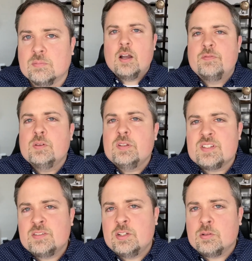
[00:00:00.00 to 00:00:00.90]
A few
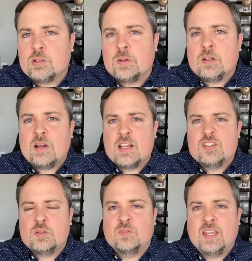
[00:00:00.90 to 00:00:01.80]
years into your career,
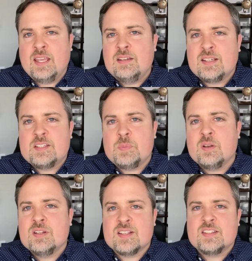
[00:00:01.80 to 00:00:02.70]
as you've gained
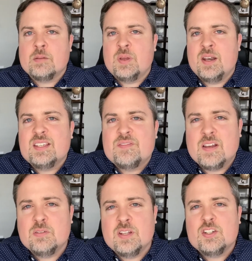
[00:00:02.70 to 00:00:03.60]
experience and set up a nice
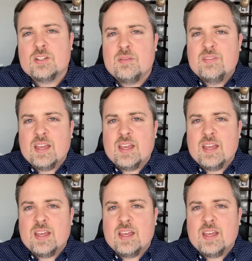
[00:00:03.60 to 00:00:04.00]
foundation,